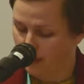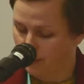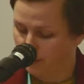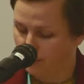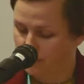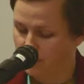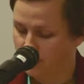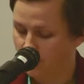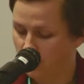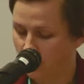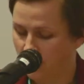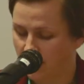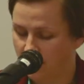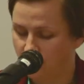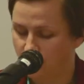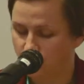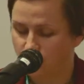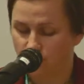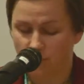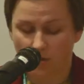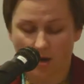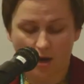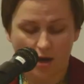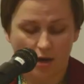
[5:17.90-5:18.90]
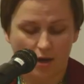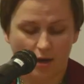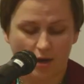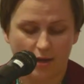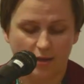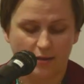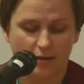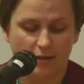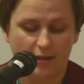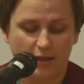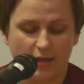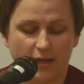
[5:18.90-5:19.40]
So I draw
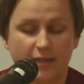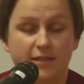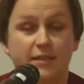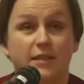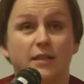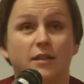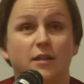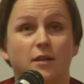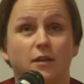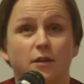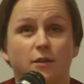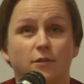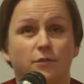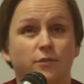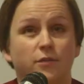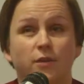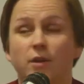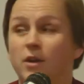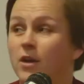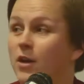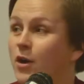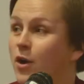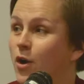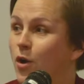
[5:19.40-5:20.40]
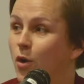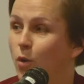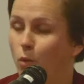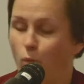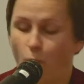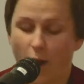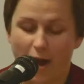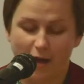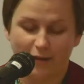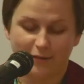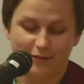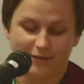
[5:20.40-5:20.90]
on the idea of
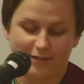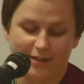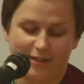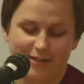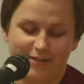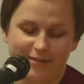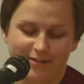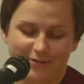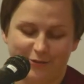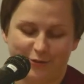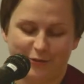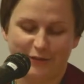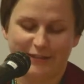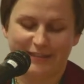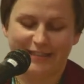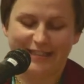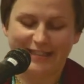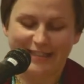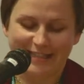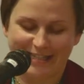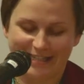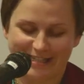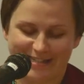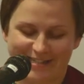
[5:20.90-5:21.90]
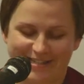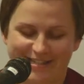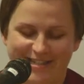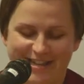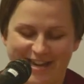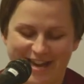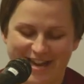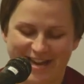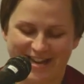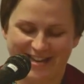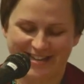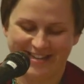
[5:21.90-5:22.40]
wildness, or dikist,
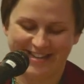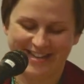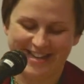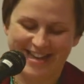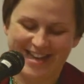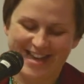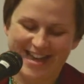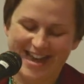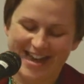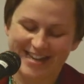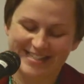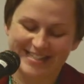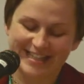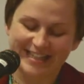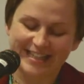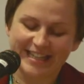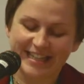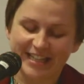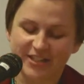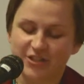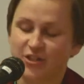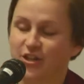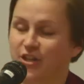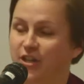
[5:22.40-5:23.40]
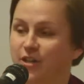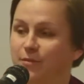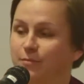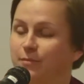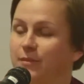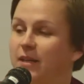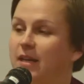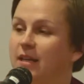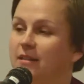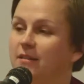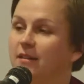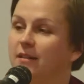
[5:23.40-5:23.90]
as a key term
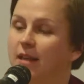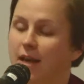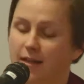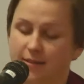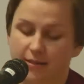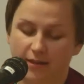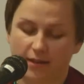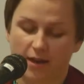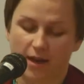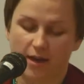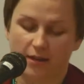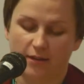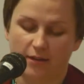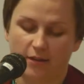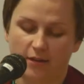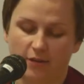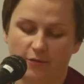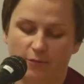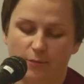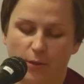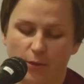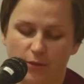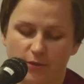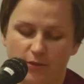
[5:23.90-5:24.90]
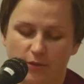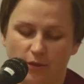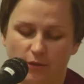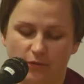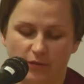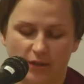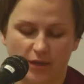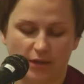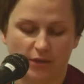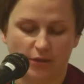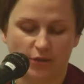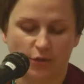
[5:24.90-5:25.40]
in the lexicon of
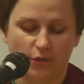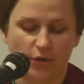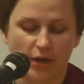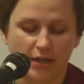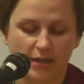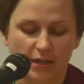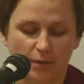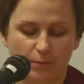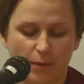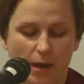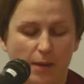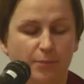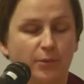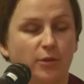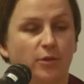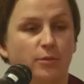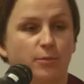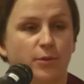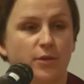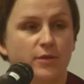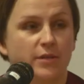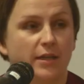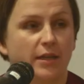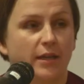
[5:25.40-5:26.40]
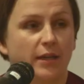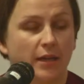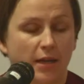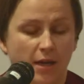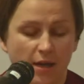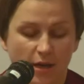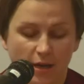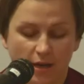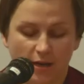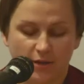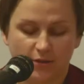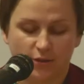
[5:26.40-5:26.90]
post-Soviet Ukrainian popular music.
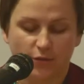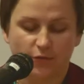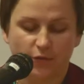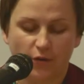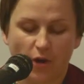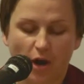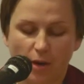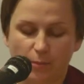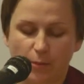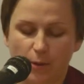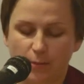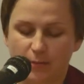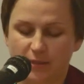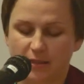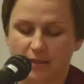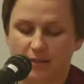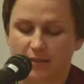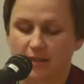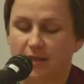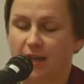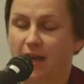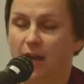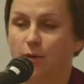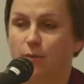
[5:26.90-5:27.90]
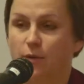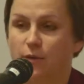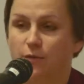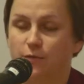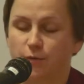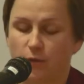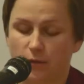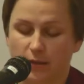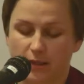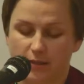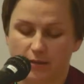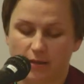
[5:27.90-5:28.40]
So for our purposes today, I want to
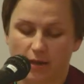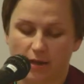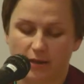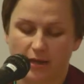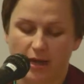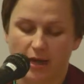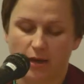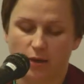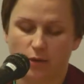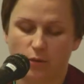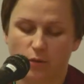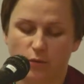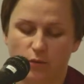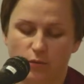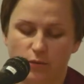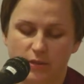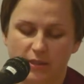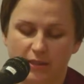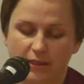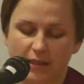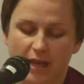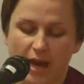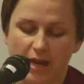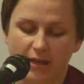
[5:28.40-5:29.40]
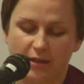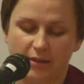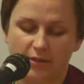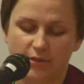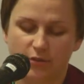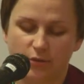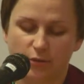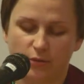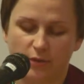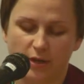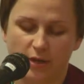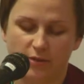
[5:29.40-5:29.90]
focus on how Ruslana's
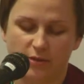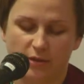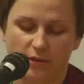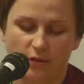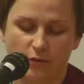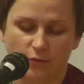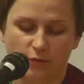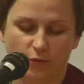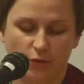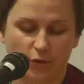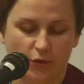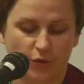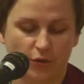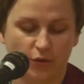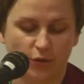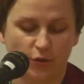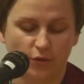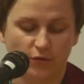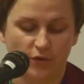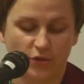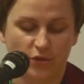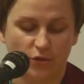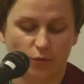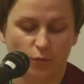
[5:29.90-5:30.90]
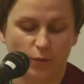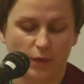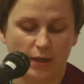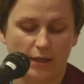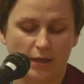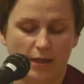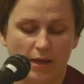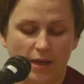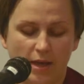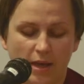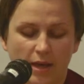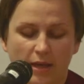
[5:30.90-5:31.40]
2004 Eurovision
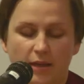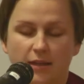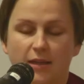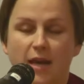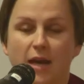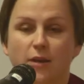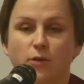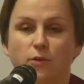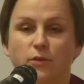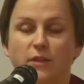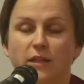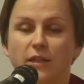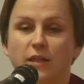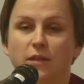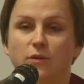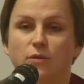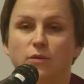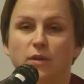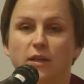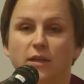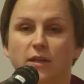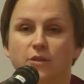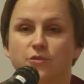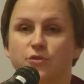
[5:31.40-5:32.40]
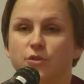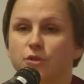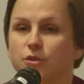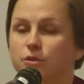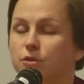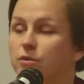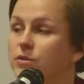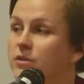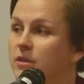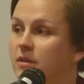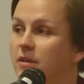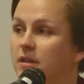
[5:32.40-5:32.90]
win not only
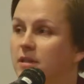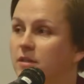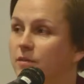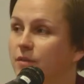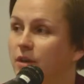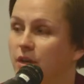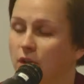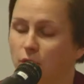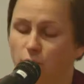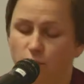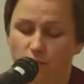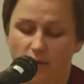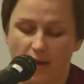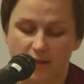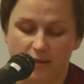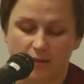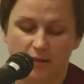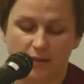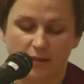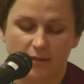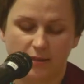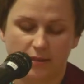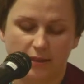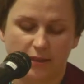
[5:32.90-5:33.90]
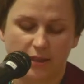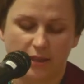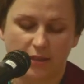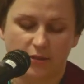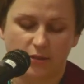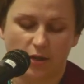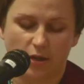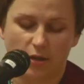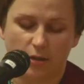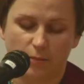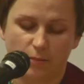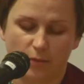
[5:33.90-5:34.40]
introduced this very resonant key
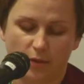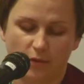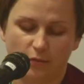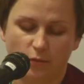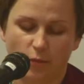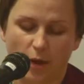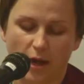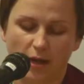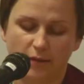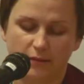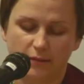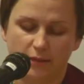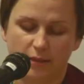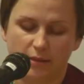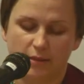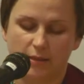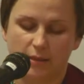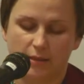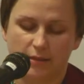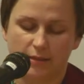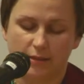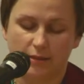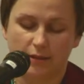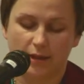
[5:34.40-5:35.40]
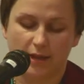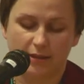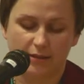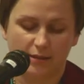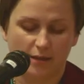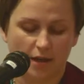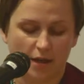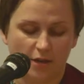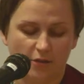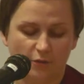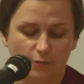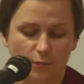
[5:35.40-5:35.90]
term of wildness into the
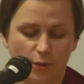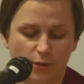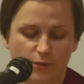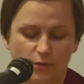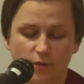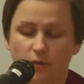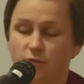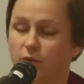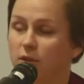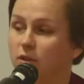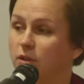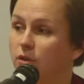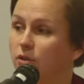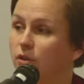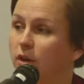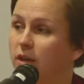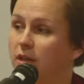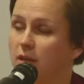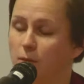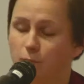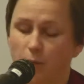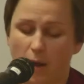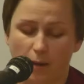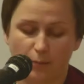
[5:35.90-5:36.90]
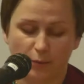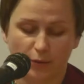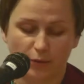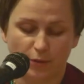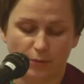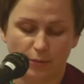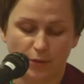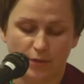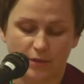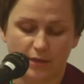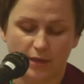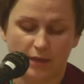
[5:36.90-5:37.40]
lexicon of post-Soviet Ukrainian popular
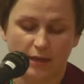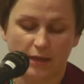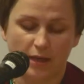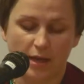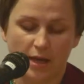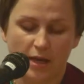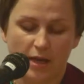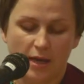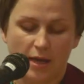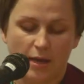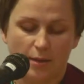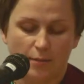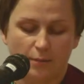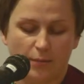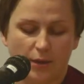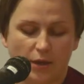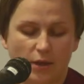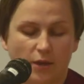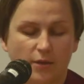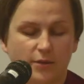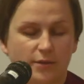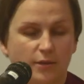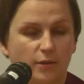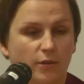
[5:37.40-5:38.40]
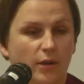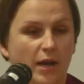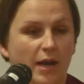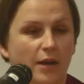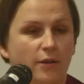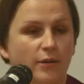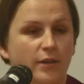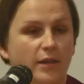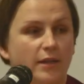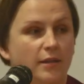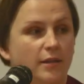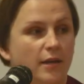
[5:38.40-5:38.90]
music, but also
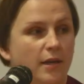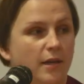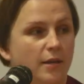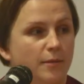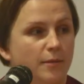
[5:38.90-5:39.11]
how it